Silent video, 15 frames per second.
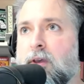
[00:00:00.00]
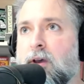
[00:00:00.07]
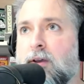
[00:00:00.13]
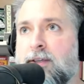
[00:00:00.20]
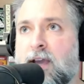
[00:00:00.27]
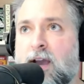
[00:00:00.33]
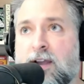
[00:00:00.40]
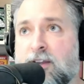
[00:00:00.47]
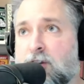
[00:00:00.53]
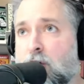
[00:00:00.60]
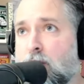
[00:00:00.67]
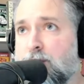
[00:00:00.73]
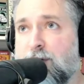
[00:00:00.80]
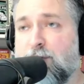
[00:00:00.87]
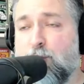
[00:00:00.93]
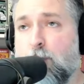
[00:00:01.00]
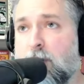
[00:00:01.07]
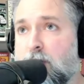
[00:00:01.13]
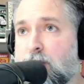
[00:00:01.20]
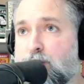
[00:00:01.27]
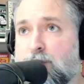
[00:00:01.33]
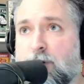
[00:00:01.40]
yeah, I encourage
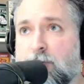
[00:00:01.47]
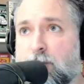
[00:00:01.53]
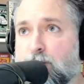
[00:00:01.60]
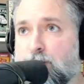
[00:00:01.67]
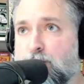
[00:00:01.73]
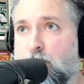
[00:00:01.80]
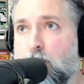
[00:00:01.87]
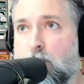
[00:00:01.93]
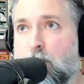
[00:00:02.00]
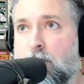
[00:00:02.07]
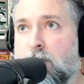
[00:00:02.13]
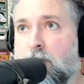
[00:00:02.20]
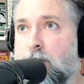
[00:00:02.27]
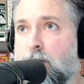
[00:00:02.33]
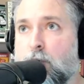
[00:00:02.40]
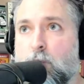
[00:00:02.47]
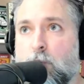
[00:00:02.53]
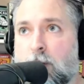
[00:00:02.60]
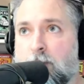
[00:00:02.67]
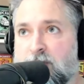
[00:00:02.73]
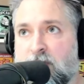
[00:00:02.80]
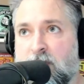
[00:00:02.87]
everybody to share their story on their
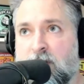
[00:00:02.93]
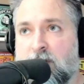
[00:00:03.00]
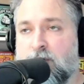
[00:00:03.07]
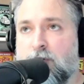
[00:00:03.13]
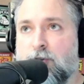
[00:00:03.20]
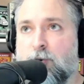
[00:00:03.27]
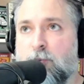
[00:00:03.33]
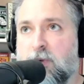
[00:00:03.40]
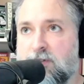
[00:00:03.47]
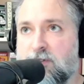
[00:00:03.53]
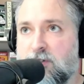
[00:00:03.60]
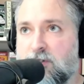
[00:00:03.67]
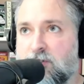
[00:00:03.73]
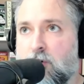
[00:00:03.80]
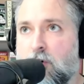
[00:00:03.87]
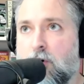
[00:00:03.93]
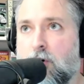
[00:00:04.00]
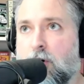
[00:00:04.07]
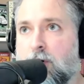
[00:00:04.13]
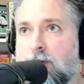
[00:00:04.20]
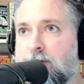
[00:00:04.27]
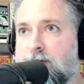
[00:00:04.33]
websites, on their business
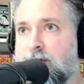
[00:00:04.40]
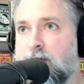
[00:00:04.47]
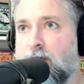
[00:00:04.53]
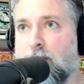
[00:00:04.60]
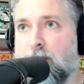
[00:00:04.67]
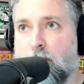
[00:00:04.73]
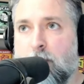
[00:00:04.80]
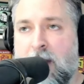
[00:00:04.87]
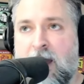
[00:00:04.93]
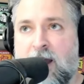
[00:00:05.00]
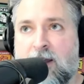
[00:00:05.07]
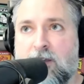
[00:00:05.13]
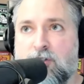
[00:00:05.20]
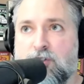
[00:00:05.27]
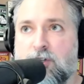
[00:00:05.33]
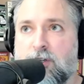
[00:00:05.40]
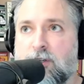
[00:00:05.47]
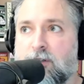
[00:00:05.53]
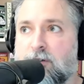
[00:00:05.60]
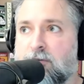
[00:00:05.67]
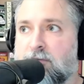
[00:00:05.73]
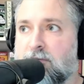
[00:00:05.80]
cards, on their
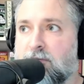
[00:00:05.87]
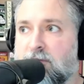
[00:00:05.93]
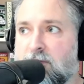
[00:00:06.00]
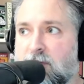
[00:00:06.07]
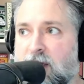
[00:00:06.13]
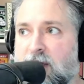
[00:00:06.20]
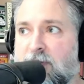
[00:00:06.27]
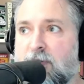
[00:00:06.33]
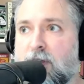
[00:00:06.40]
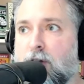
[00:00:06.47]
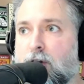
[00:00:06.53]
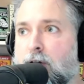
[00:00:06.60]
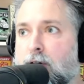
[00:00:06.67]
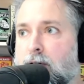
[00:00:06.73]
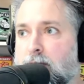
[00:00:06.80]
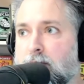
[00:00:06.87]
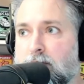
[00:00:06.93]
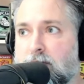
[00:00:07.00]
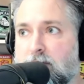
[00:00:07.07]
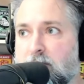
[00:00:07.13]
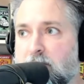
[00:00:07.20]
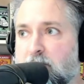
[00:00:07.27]
packaging, in their,
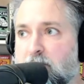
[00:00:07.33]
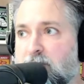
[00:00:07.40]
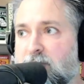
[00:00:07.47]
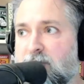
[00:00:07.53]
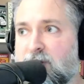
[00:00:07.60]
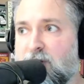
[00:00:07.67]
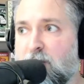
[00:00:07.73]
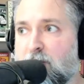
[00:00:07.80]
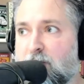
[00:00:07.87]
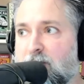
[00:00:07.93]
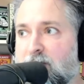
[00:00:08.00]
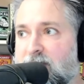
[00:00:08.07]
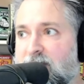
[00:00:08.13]
you know,